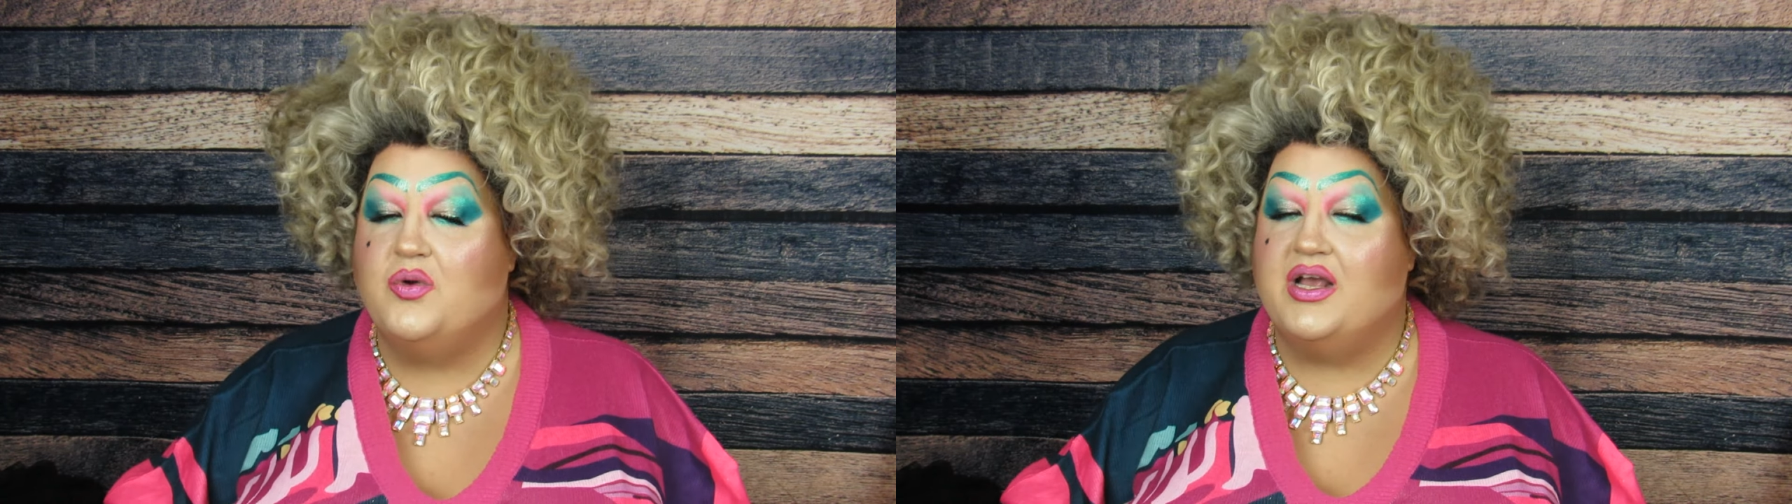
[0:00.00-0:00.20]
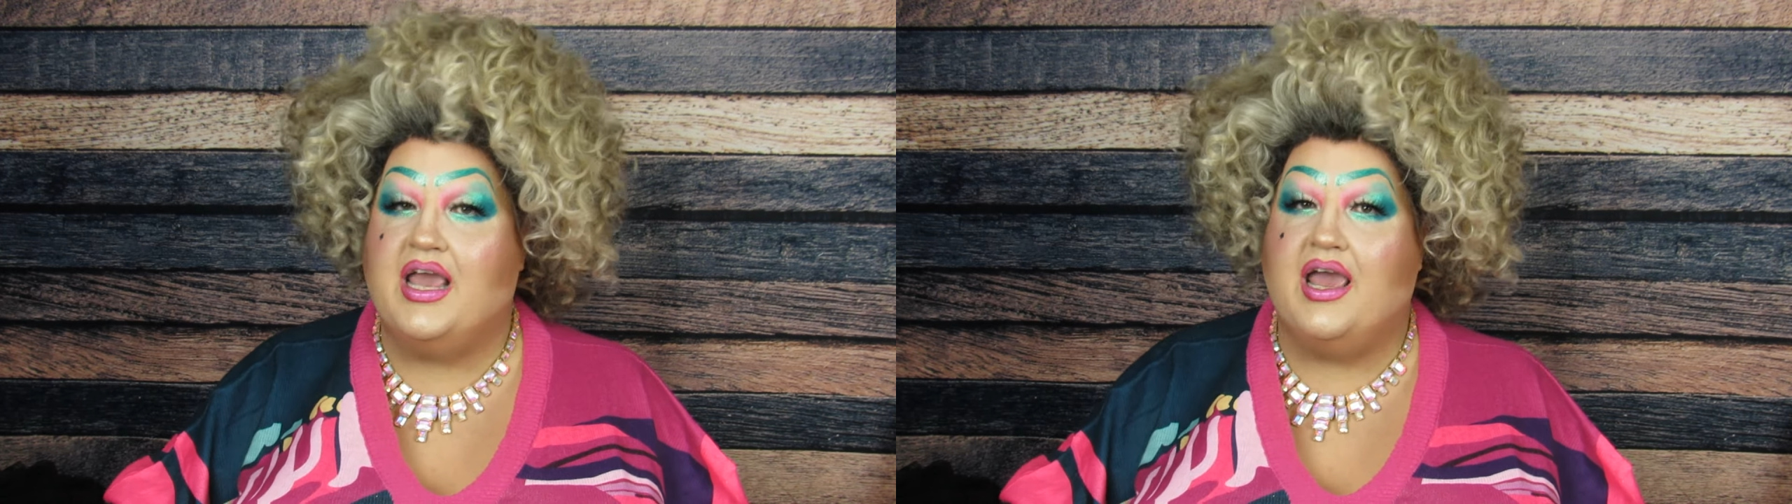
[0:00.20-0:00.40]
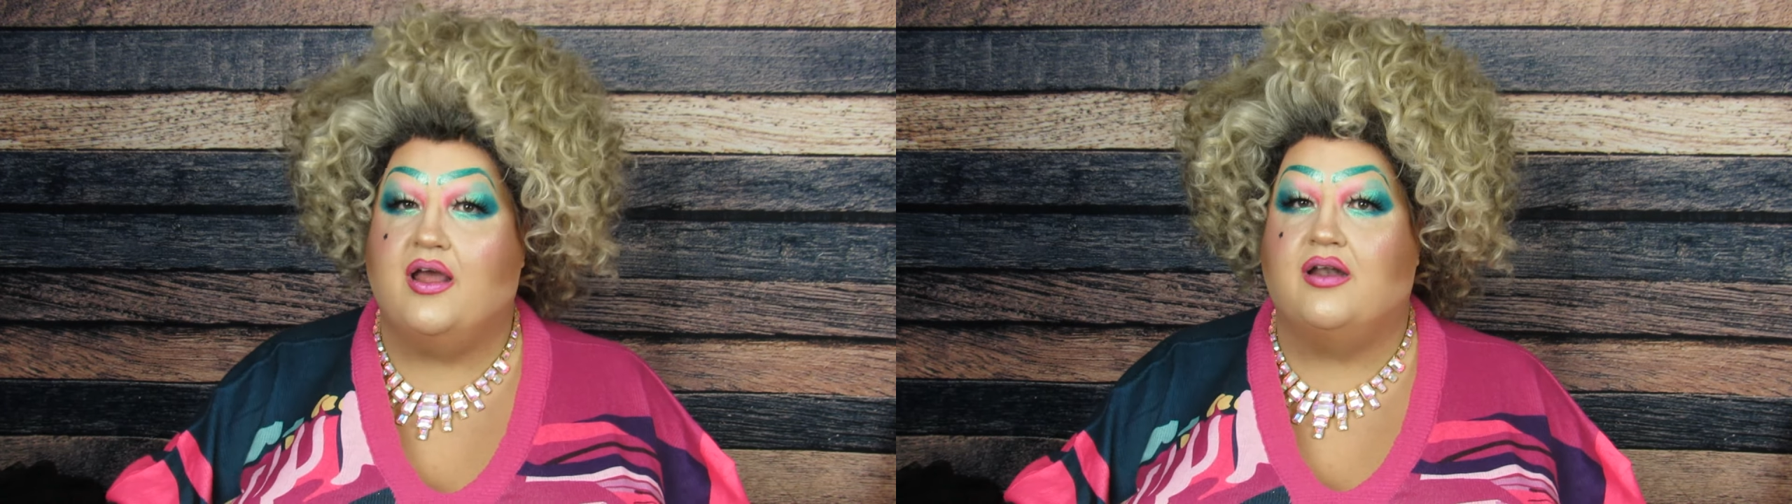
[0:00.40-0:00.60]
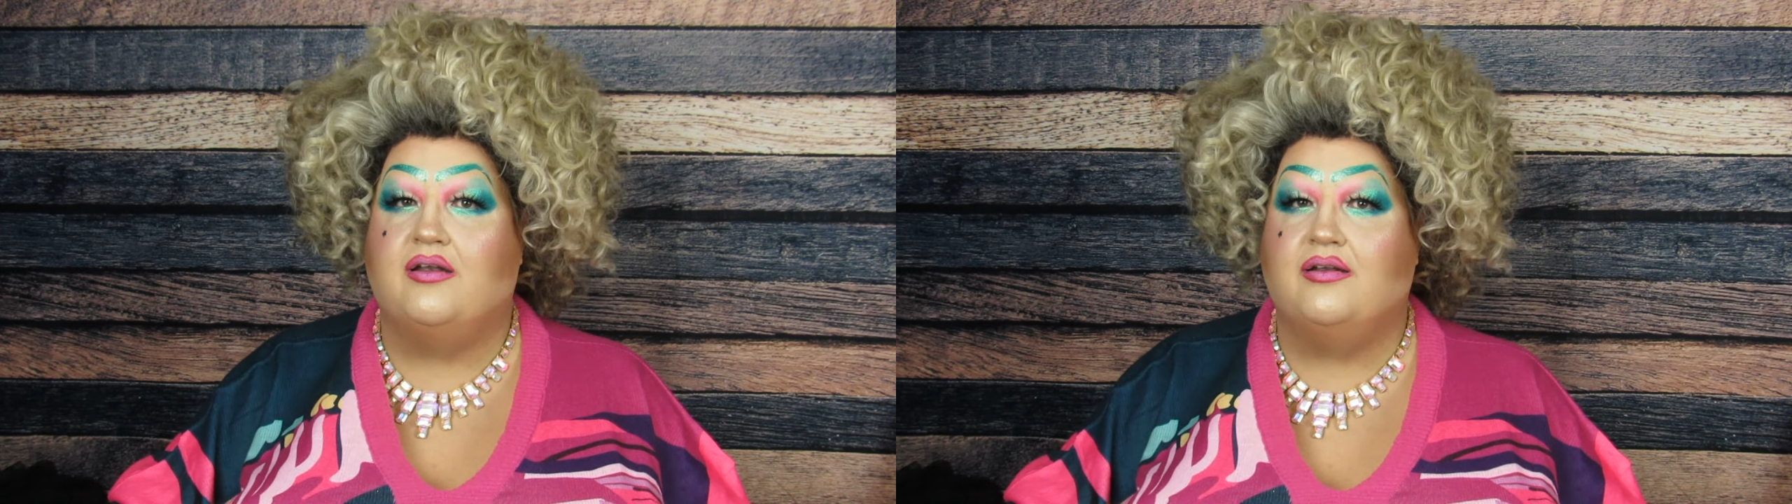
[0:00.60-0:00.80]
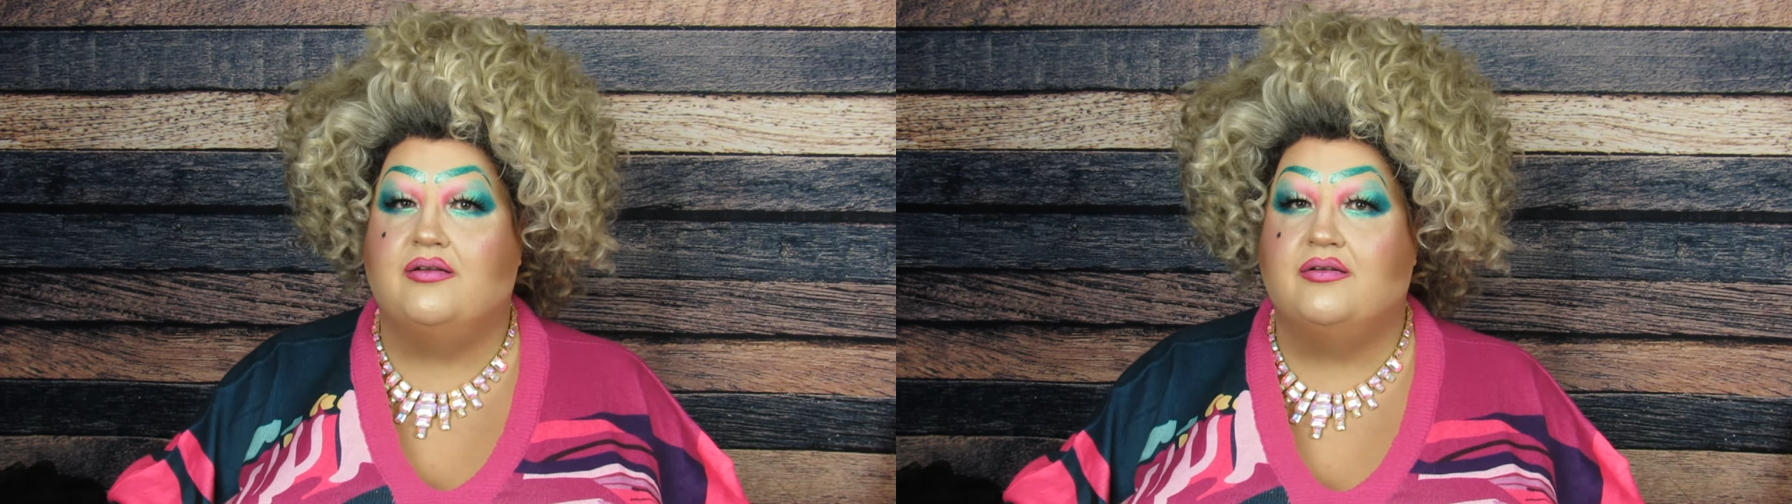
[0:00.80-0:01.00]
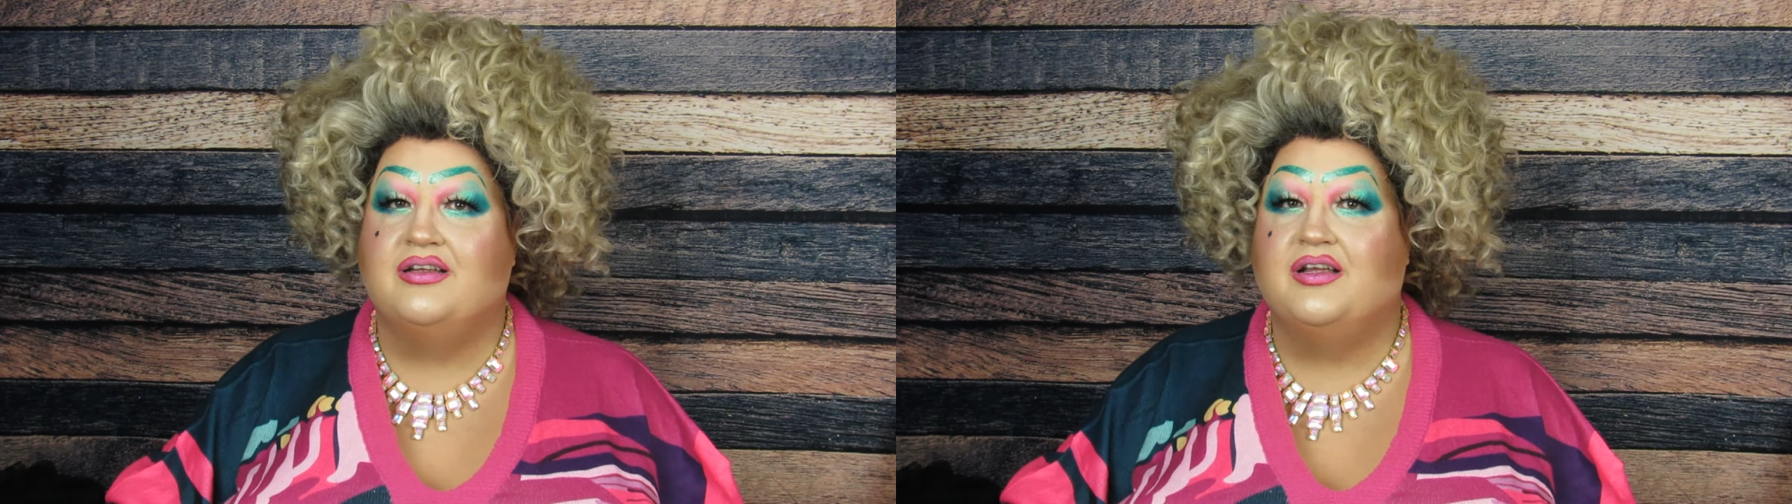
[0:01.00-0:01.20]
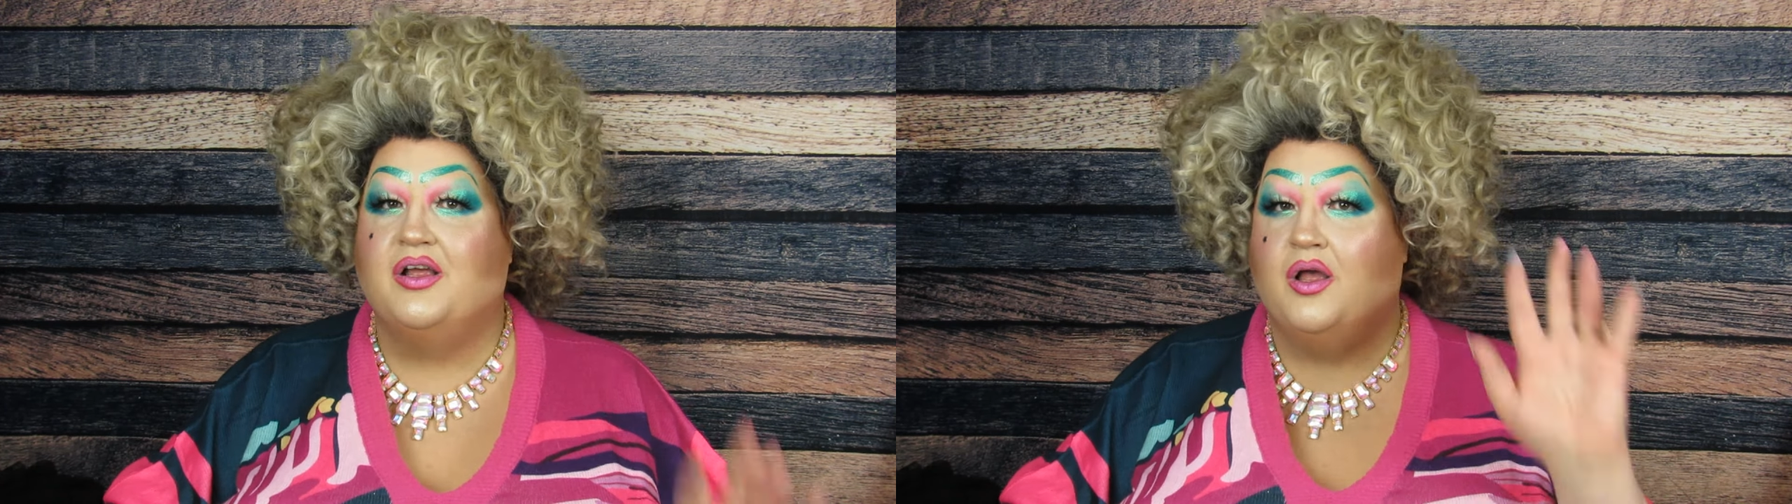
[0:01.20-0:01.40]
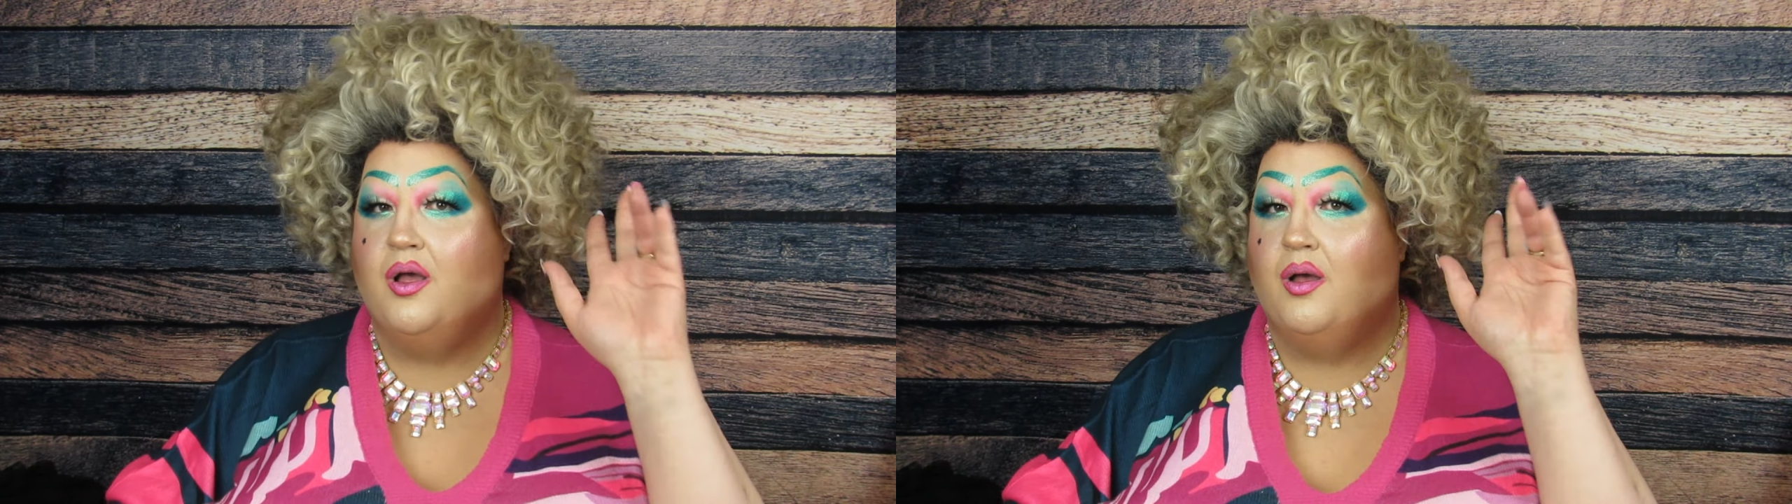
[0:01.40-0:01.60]
again,
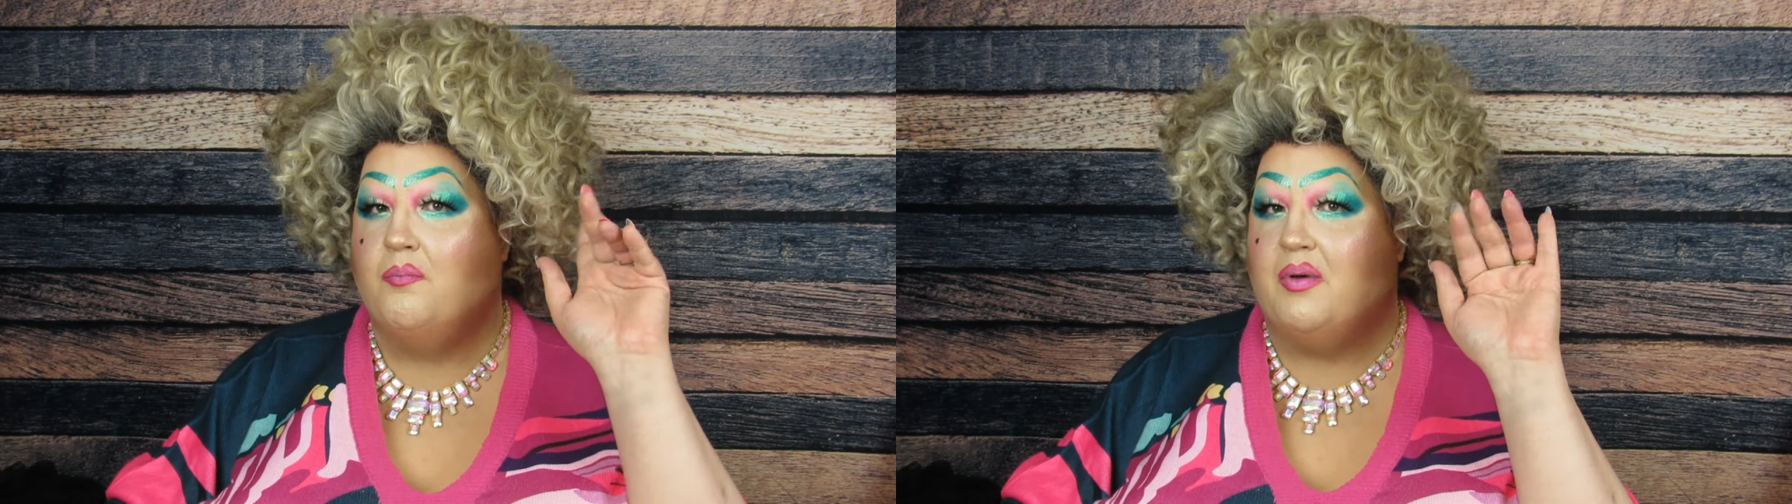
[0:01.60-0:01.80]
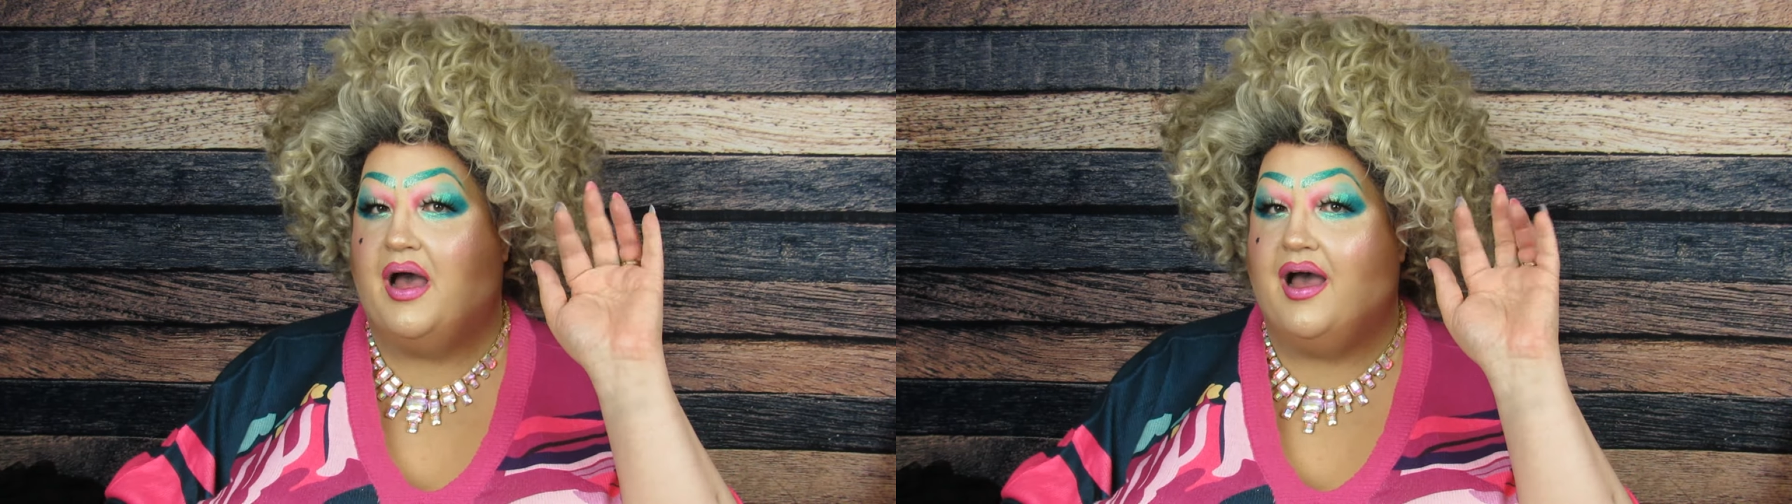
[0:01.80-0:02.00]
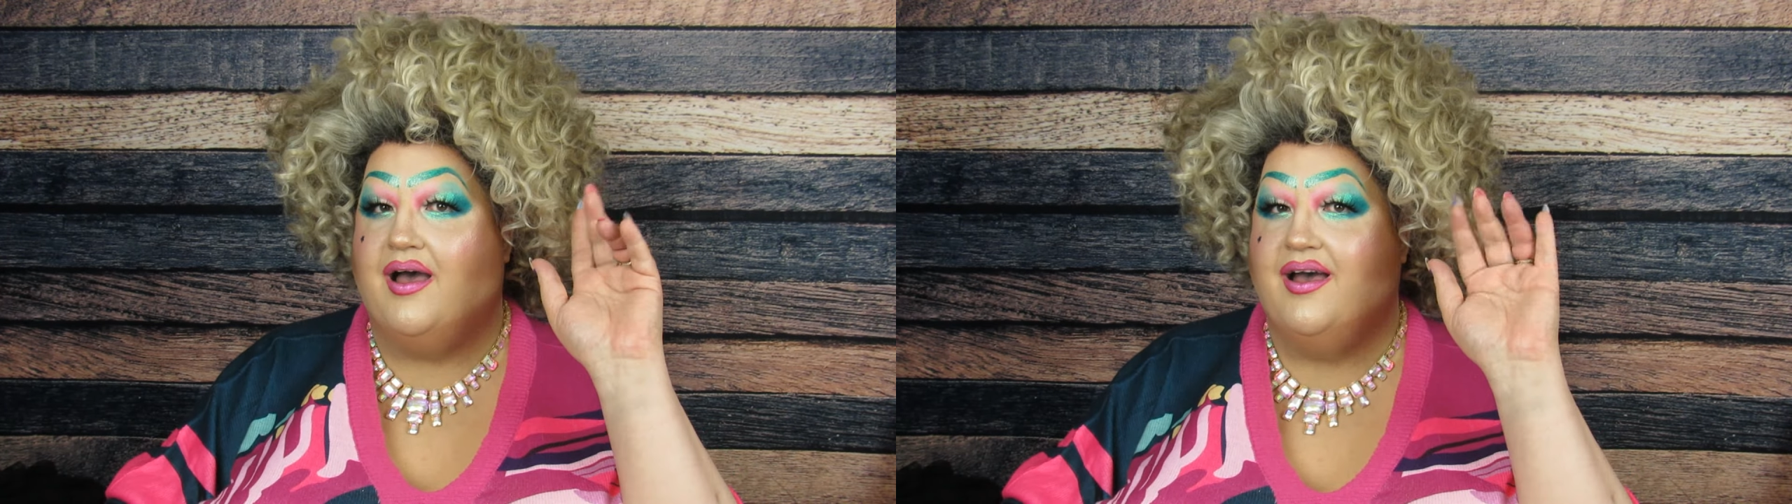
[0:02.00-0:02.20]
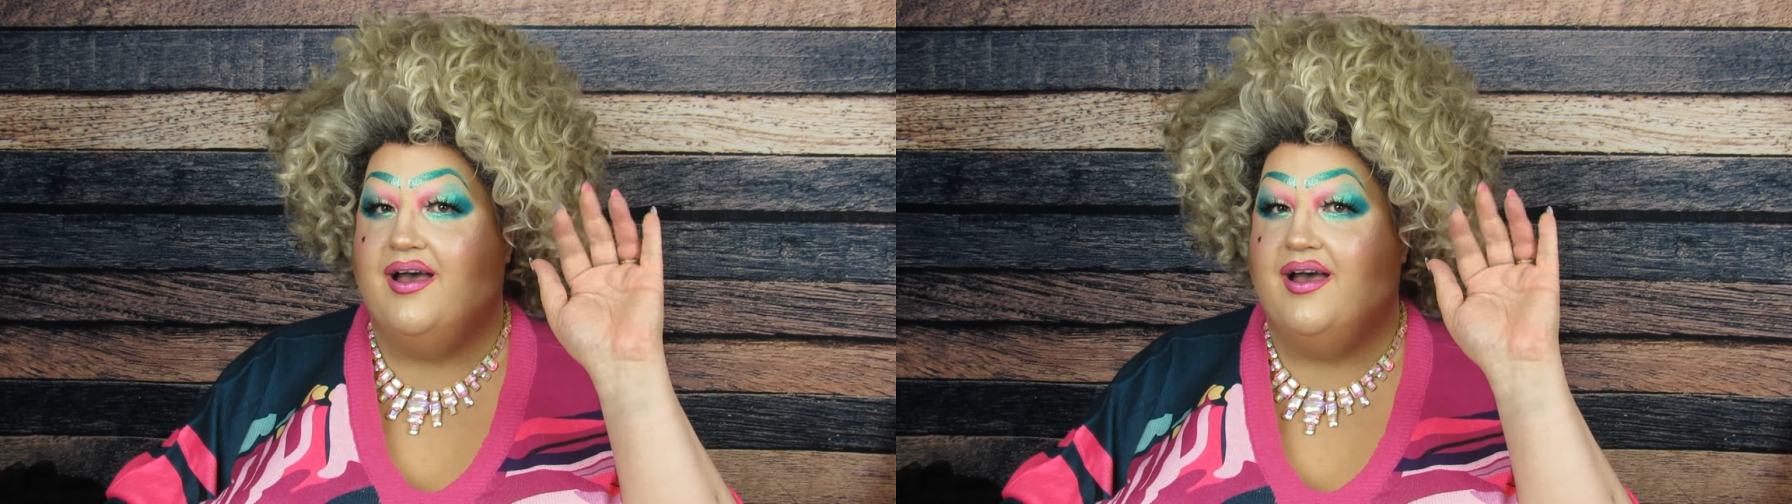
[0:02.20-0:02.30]
bye.